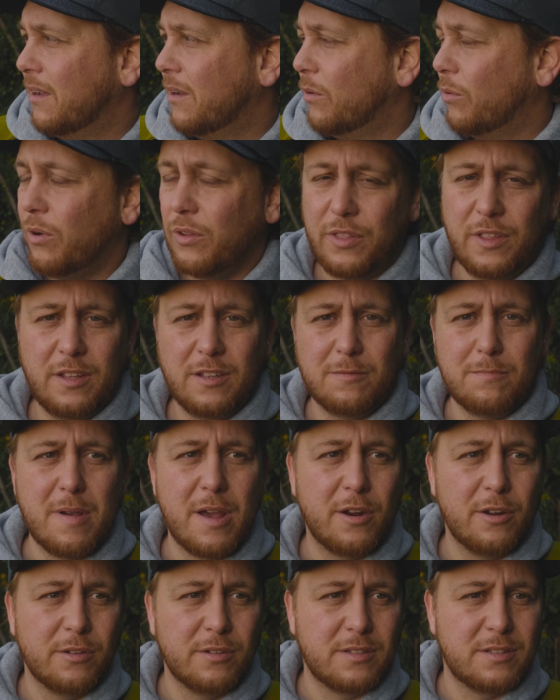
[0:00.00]
what these
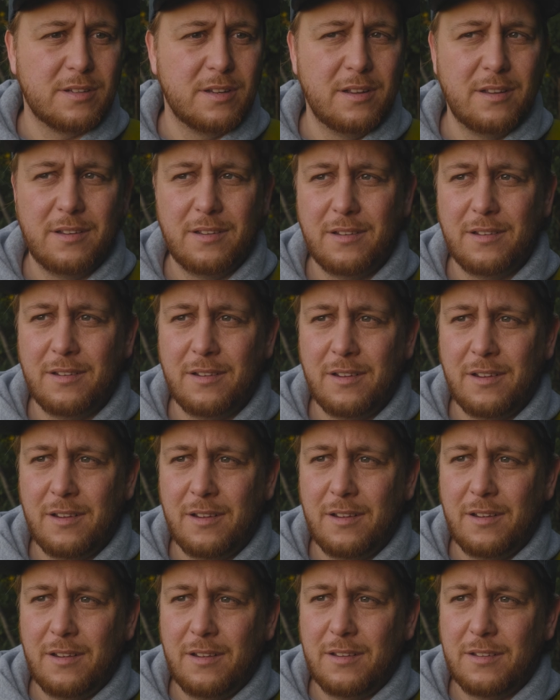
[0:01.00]
meadows
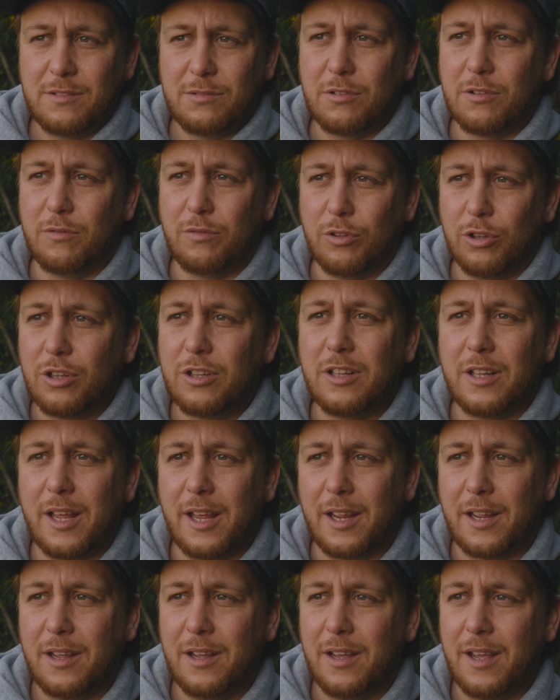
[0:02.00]
sort of look
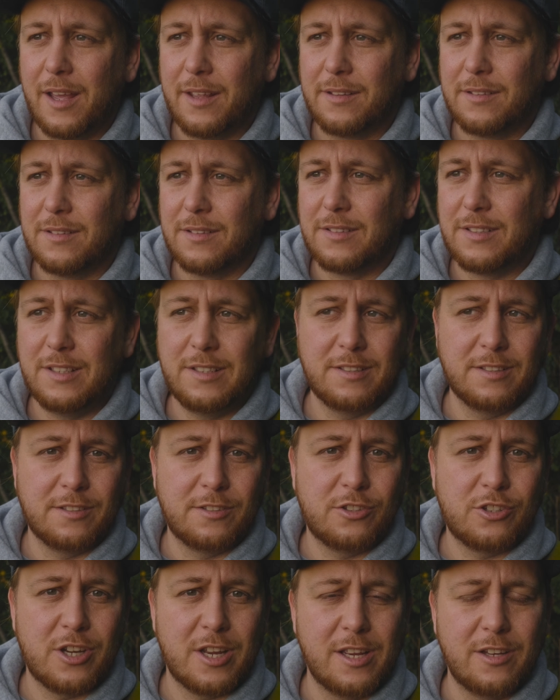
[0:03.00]
like as the seasons
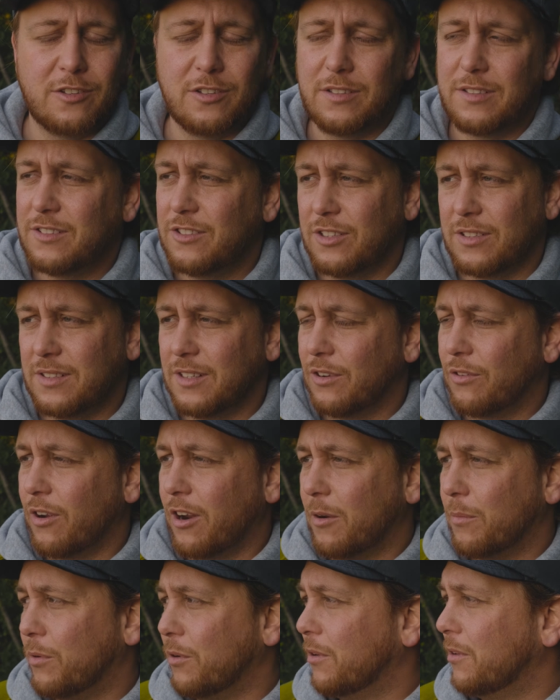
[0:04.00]
change. It's just
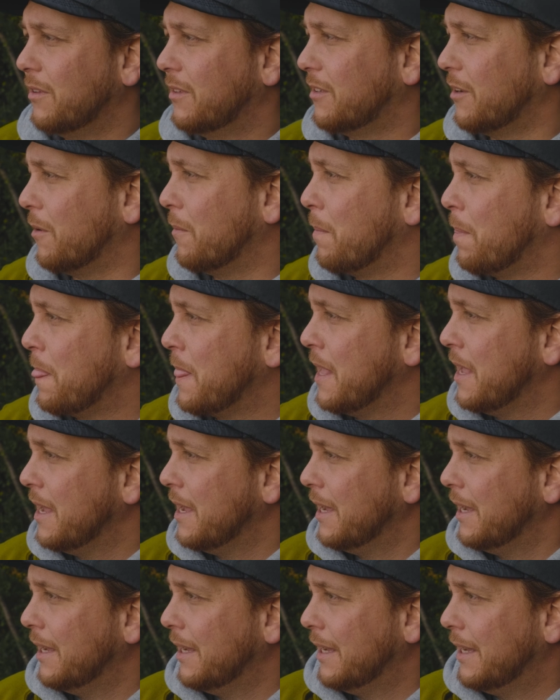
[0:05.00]
incredible. So
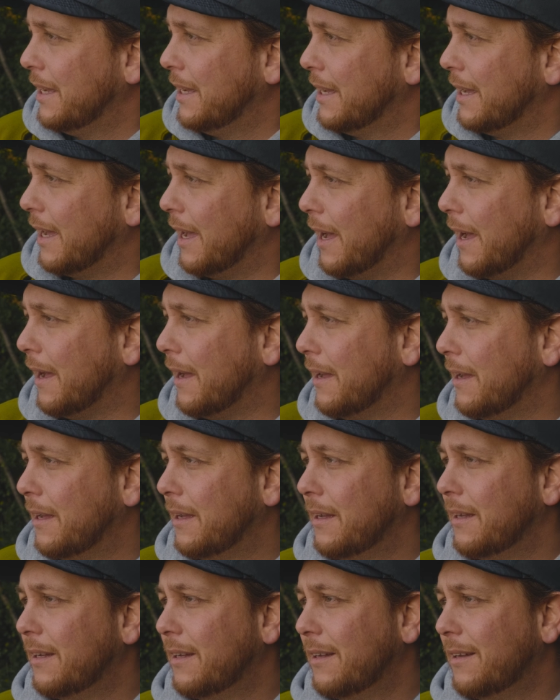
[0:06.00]

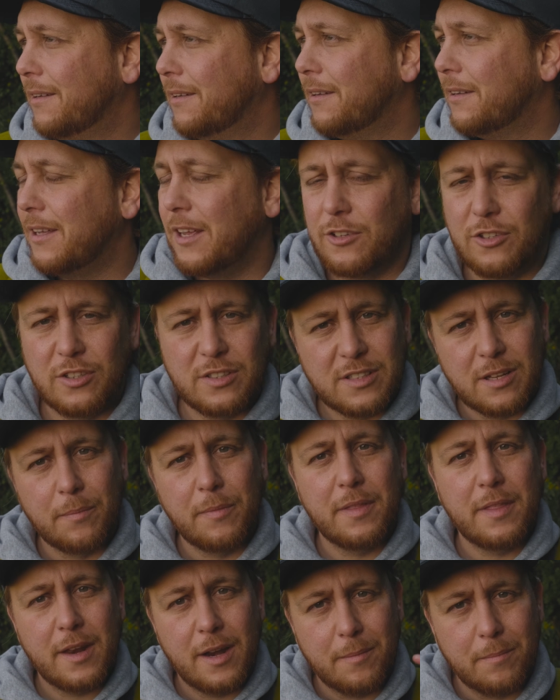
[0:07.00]
yeah, just
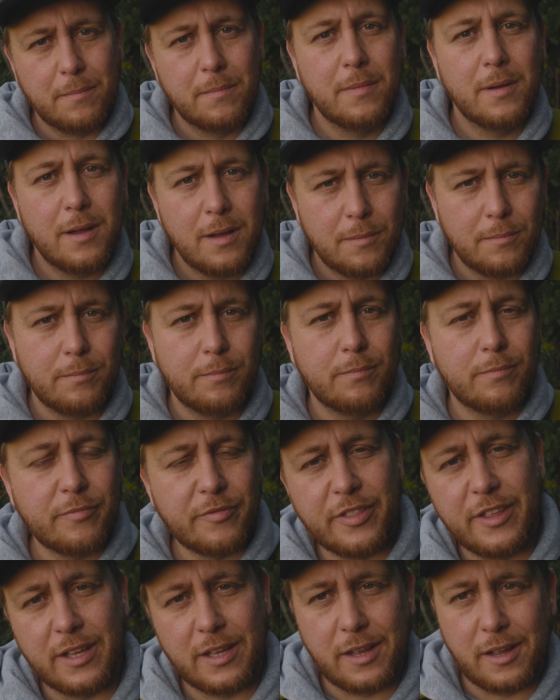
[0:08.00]
something that I'm
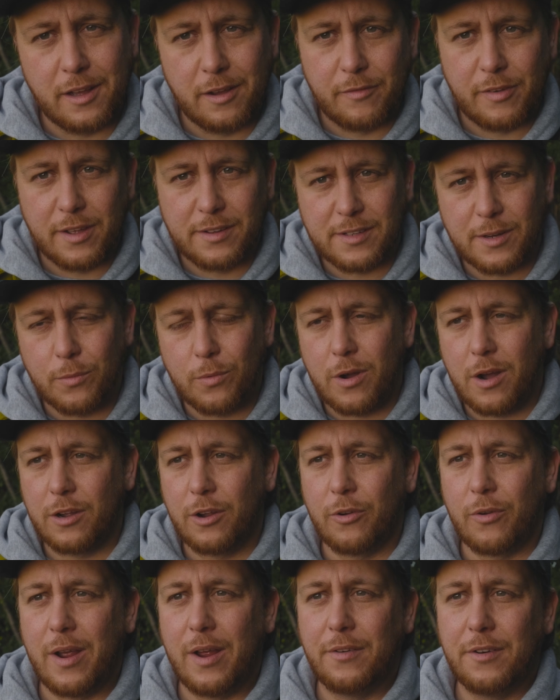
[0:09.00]
thinking of as I walk
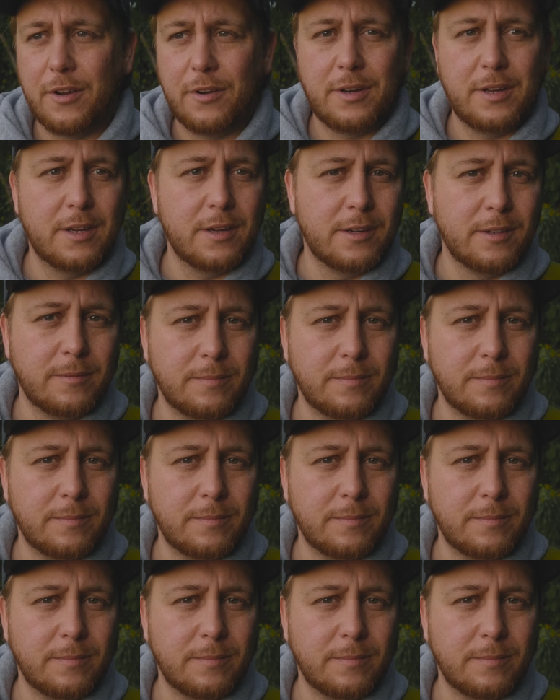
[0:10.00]
around out here.